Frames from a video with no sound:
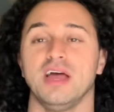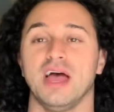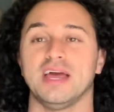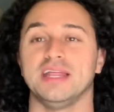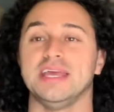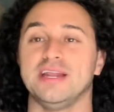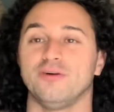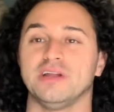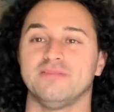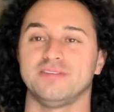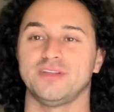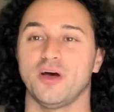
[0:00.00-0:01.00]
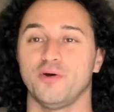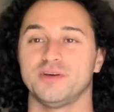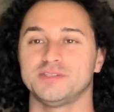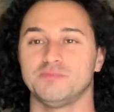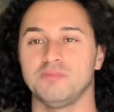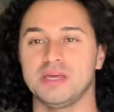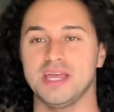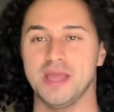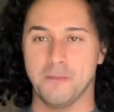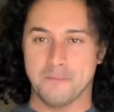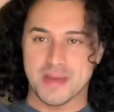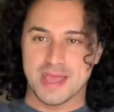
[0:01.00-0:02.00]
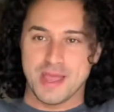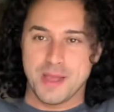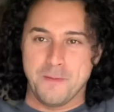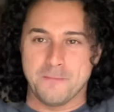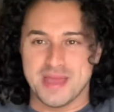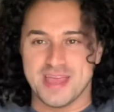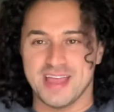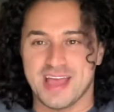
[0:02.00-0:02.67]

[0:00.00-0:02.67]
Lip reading: and he don't even notice me, me, me.